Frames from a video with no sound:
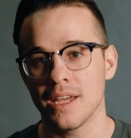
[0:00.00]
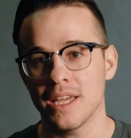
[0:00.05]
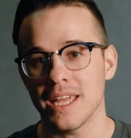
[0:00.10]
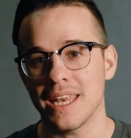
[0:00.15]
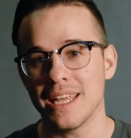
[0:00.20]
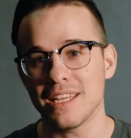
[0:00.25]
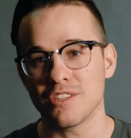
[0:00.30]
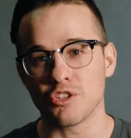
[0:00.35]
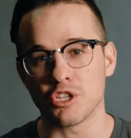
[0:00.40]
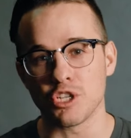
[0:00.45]

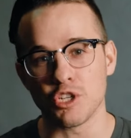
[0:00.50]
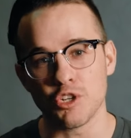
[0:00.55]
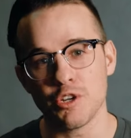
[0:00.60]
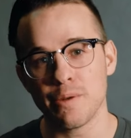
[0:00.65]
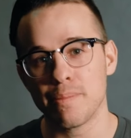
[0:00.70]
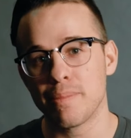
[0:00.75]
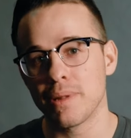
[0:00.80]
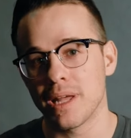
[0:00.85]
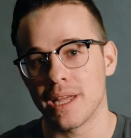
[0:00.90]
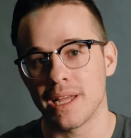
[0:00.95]
in his
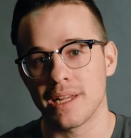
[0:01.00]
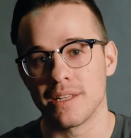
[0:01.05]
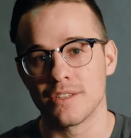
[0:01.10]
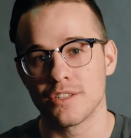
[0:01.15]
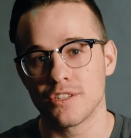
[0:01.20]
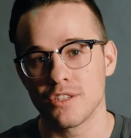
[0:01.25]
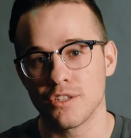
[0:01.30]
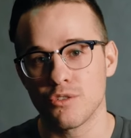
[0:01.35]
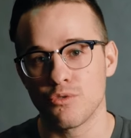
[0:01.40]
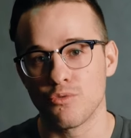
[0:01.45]
good
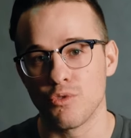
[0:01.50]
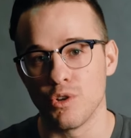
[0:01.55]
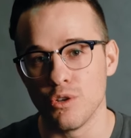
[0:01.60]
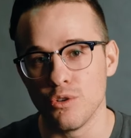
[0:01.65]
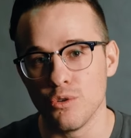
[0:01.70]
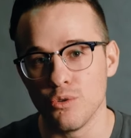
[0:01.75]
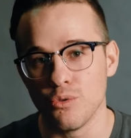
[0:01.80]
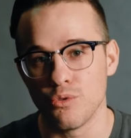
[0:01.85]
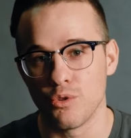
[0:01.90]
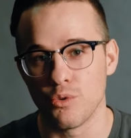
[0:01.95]
plans to
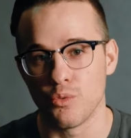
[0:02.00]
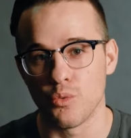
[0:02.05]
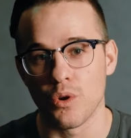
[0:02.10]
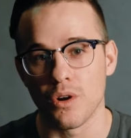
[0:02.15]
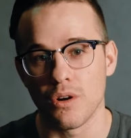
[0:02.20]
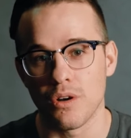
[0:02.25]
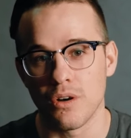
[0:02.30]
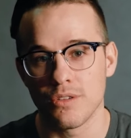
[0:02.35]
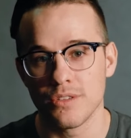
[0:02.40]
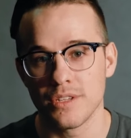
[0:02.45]
renew the
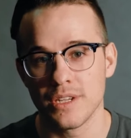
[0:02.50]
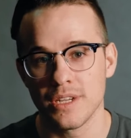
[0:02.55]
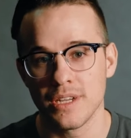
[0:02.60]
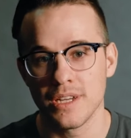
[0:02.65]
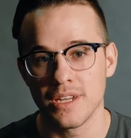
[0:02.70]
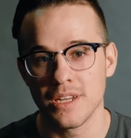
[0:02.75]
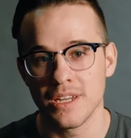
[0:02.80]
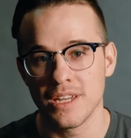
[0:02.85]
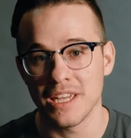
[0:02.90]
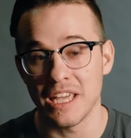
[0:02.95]
world.
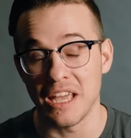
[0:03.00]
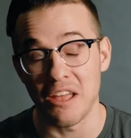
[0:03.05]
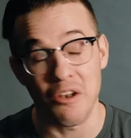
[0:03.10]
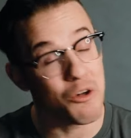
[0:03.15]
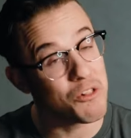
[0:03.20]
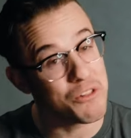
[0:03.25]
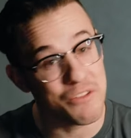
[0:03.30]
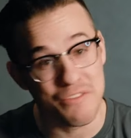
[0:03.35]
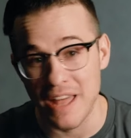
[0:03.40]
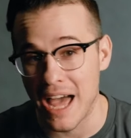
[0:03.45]
And
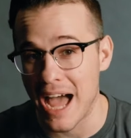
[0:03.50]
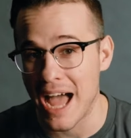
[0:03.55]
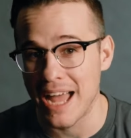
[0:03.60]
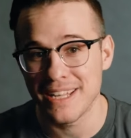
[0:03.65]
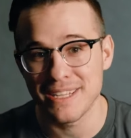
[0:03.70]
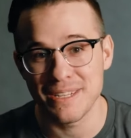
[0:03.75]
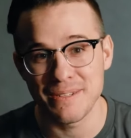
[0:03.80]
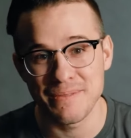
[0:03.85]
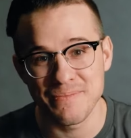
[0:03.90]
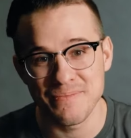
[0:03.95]
all of
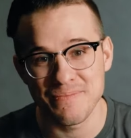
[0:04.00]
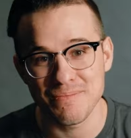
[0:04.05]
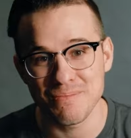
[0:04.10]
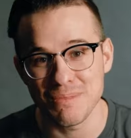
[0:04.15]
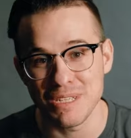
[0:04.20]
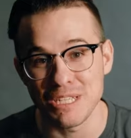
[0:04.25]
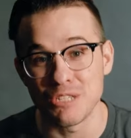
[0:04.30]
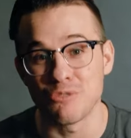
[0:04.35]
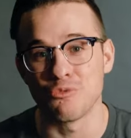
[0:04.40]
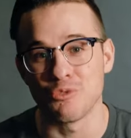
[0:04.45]
that
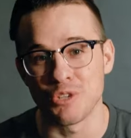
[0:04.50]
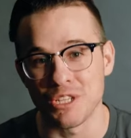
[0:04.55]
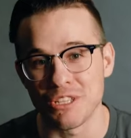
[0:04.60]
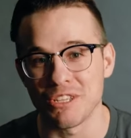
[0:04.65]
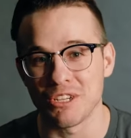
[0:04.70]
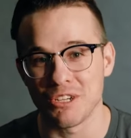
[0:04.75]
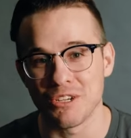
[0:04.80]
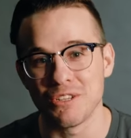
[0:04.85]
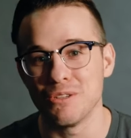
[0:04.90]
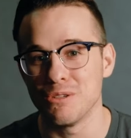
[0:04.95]
is
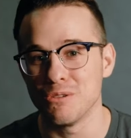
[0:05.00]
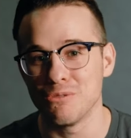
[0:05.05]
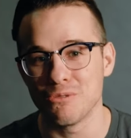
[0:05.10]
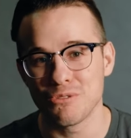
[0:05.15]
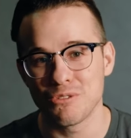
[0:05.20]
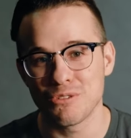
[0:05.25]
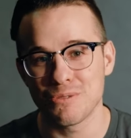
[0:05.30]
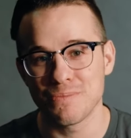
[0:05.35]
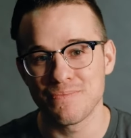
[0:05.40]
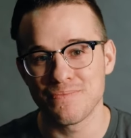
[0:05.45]
really good
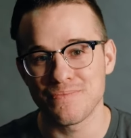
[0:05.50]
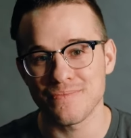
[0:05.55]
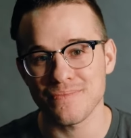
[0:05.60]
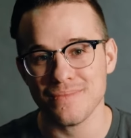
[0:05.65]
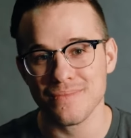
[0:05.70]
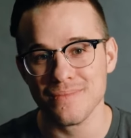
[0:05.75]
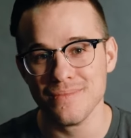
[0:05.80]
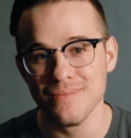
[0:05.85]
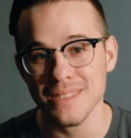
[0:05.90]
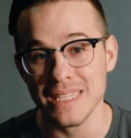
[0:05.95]
news.
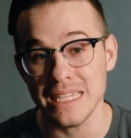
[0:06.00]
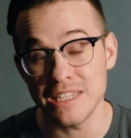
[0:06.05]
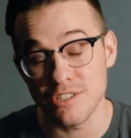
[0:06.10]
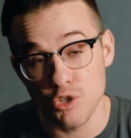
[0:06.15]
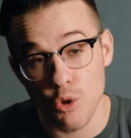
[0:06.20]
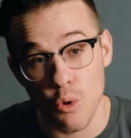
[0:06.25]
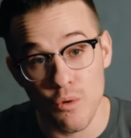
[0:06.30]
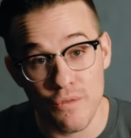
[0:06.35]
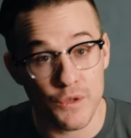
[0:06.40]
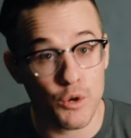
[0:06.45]
And
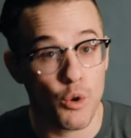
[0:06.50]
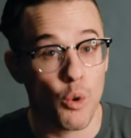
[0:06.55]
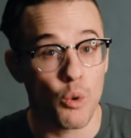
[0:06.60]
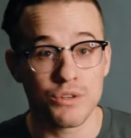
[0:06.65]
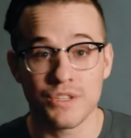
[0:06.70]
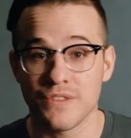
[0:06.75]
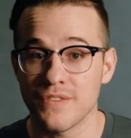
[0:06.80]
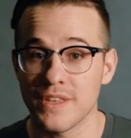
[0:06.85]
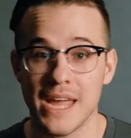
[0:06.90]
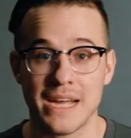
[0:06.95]
so over the
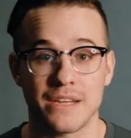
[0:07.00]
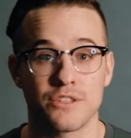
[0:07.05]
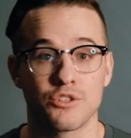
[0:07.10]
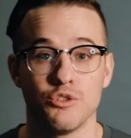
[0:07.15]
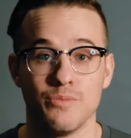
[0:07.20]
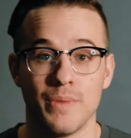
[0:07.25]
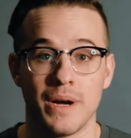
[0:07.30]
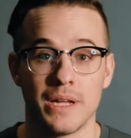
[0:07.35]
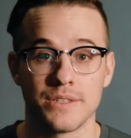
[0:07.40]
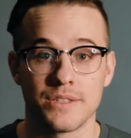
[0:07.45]
course of the next
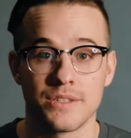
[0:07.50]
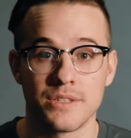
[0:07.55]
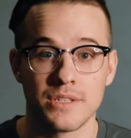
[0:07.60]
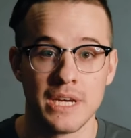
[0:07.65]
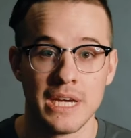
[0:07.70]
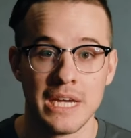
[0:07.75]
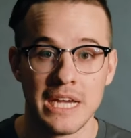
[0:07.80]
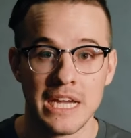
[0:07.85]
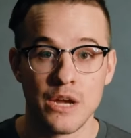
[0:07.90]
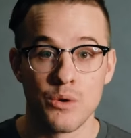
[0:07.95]
2 months,
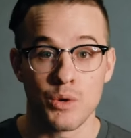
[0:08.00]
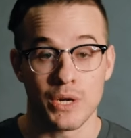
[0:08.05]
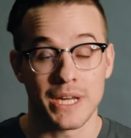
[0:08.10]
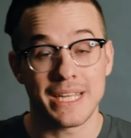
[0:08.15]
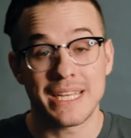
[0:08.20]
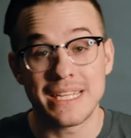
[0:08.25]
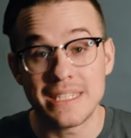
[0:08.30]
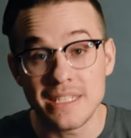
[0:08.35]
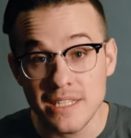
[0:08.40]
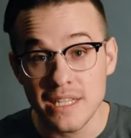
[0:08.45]
we're
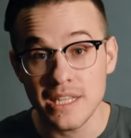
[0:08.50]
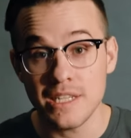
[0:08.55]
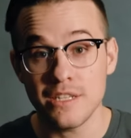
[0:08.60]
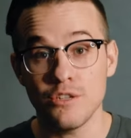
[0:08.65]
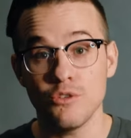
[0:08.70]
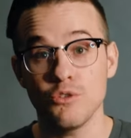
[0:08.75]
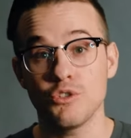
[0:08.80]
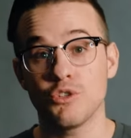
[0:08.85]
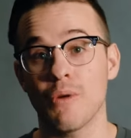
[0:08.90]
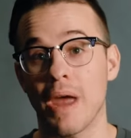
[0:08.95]
going to
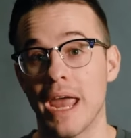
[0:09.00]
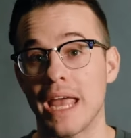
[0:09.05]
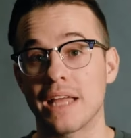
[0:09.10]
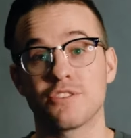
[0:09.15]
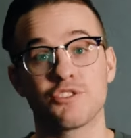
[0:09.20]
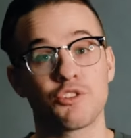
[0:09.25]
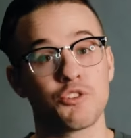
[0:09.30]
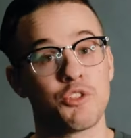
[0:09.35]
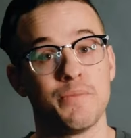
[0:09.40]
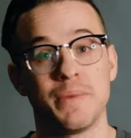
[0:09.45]
continue to
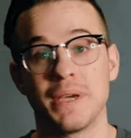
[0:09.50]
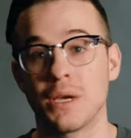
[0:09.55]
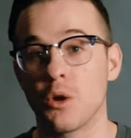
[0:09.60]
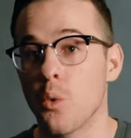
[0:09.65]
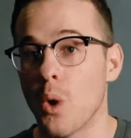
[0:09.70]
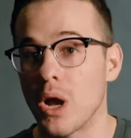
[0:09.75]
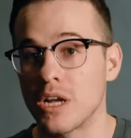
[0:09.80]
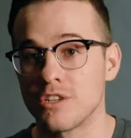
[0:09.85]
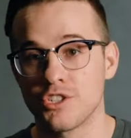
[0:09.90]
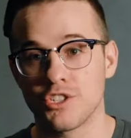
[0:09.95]
answer the big
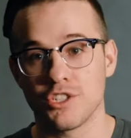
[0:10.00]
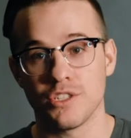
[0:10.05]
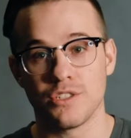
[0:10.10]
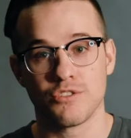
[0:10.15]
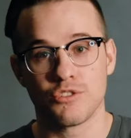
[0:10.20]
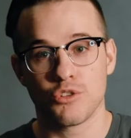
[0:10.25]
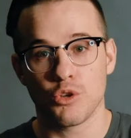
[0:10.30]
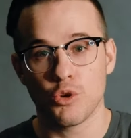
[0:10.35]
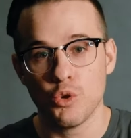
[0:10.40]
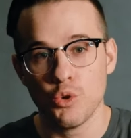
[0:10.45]

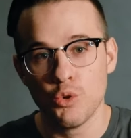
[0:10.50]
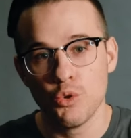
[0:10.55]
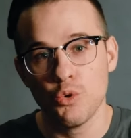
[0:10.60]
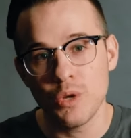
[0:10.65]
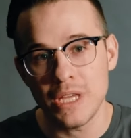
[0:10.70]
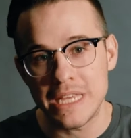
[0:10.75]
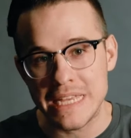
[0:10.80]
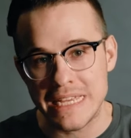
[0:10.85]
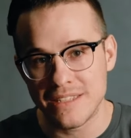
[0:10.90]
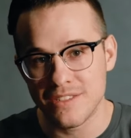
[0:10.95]
questions.
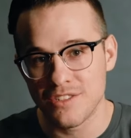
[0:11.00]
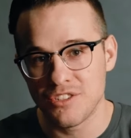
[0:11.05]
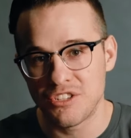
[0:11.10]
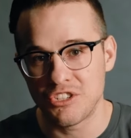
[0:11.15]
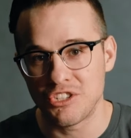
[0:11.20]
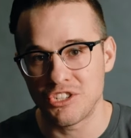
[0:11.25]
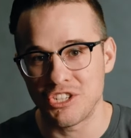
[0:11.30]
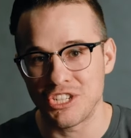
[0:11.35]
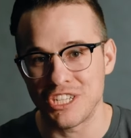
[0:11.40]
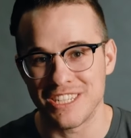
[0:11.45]
Who is
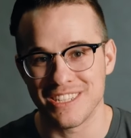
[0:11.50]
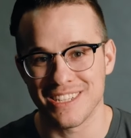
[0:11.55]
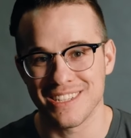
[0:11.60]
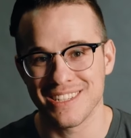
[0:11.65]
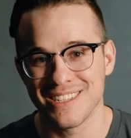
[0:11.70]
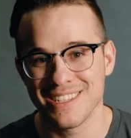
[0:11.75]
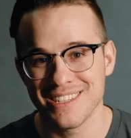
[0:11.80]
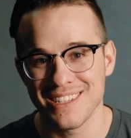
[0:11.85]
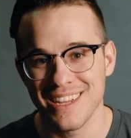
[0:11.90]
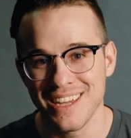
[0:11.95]

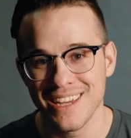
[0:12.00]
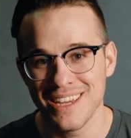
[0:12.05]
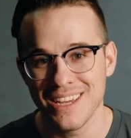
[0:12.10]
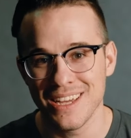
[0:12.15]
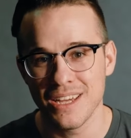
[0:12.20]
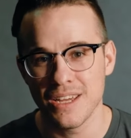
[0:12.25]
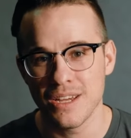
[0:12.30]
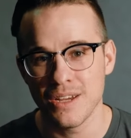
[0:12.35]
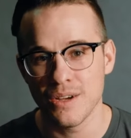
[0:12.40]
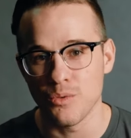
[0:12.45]
Jesus?
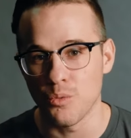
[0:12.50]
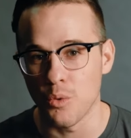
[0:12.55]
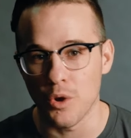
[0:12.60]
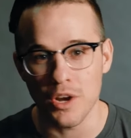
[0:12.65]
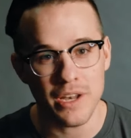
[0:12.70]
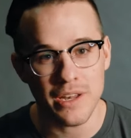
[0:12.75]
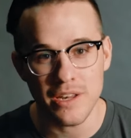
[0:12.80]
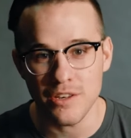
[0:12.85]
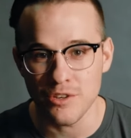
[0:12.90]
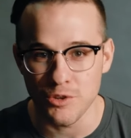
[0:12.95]
What
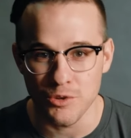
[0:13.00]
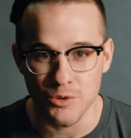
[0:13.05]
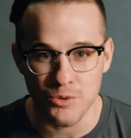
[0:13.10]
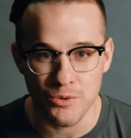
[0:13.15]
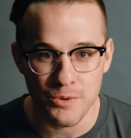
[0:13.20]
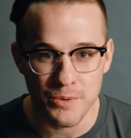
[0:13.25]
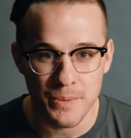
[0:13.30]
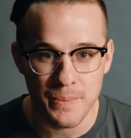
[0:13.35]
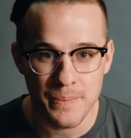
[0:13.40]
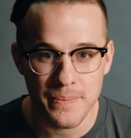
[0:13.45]
did he
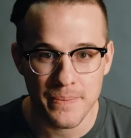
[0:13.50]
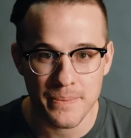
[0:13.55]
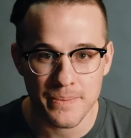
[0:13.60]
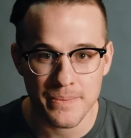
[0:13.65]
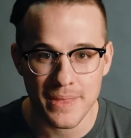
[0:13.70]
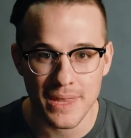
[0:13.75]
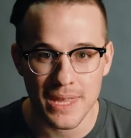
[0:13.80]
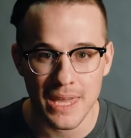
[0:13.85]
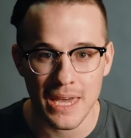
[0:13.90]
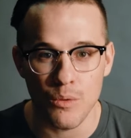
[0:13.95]
do?
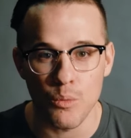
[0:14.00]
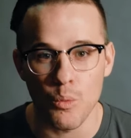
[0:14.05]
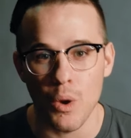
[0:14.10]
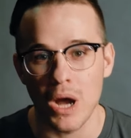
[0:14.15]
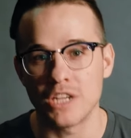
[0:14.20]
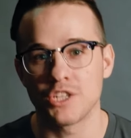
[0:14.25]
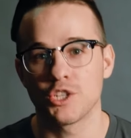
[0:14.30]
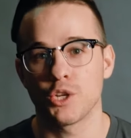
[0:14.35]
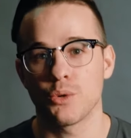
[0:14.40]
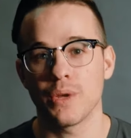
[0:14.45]
And
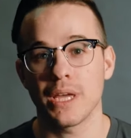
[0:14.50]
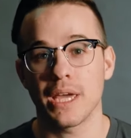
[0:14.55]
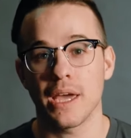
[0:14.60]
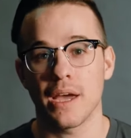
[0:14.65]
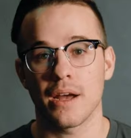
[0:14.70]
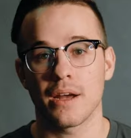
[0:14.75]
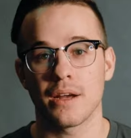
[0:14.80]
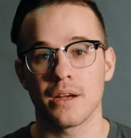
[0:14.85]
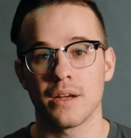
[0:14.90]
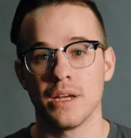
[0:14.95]
why should we
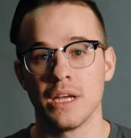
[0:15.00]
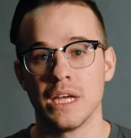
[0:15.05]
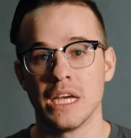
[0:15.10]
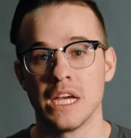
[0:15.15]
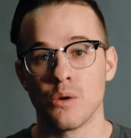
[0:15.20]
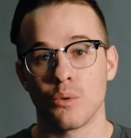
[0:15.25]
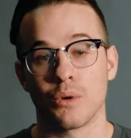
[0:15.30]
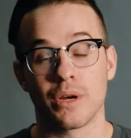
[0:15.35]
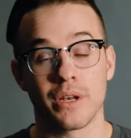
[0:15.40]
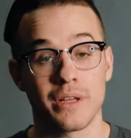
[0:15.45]
care?
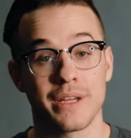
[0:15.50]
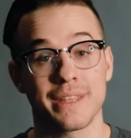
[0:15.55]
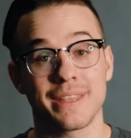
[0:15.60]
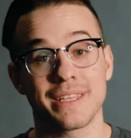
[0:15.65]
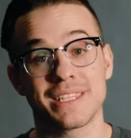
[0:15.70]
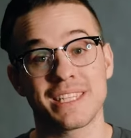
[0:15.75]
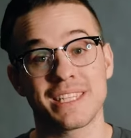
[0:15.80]
We're going to look at the